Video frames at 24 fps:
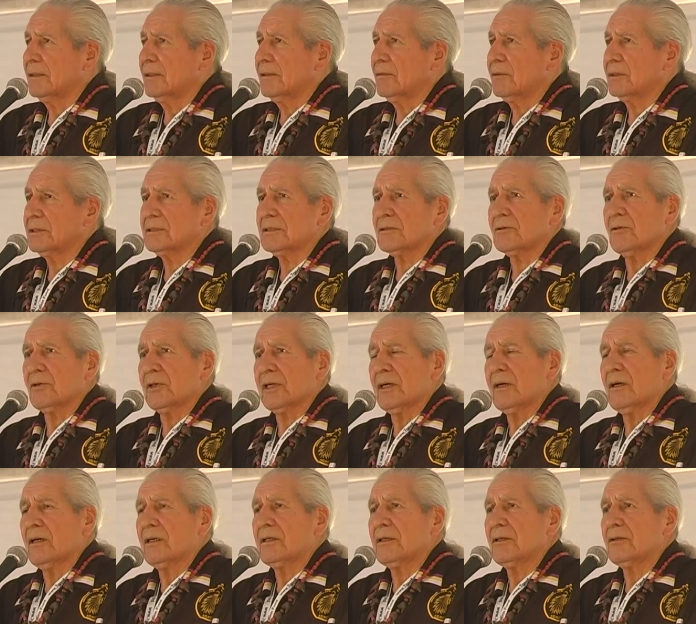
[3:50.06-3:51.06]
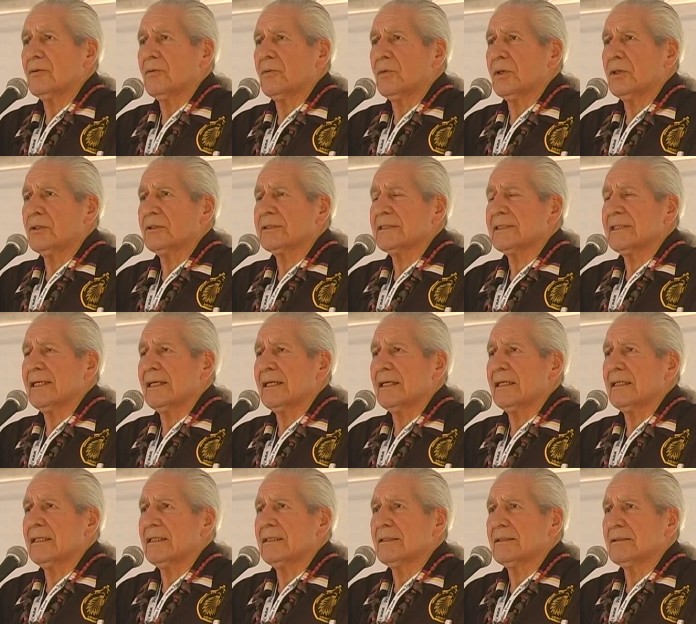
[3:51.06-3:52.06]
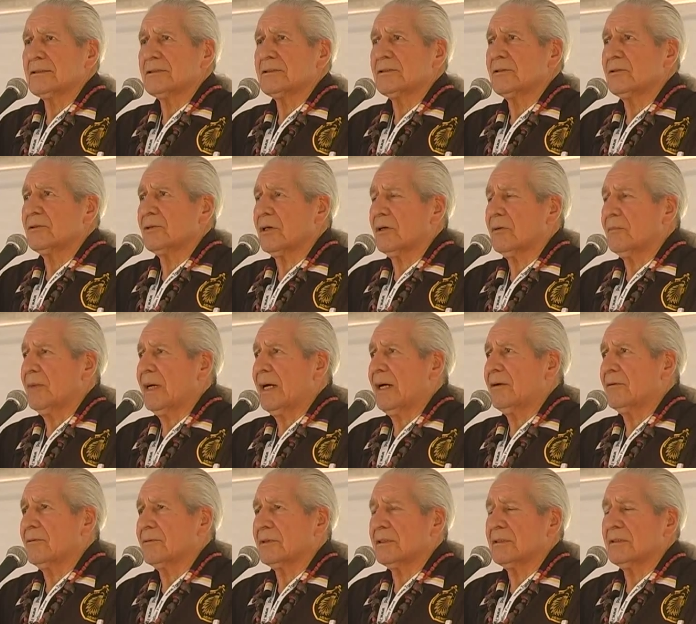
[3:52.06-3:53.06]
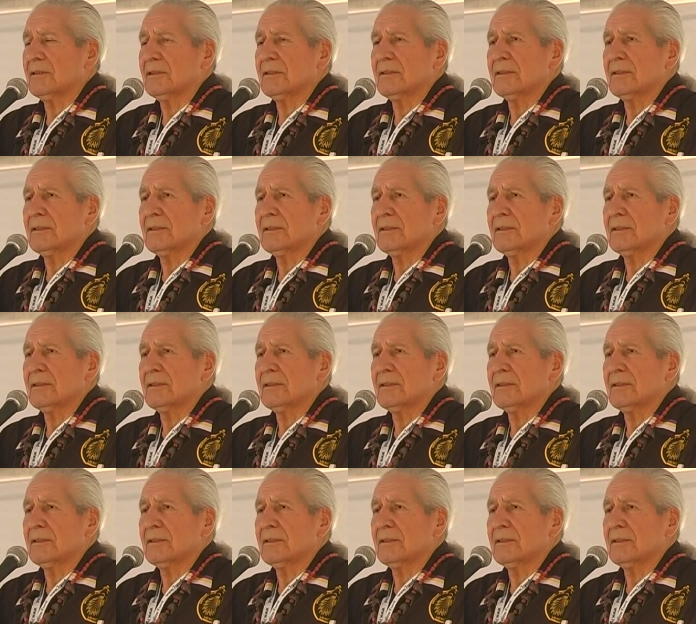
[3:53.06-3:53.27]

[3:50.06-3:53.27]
what's going on in the world today, as you look about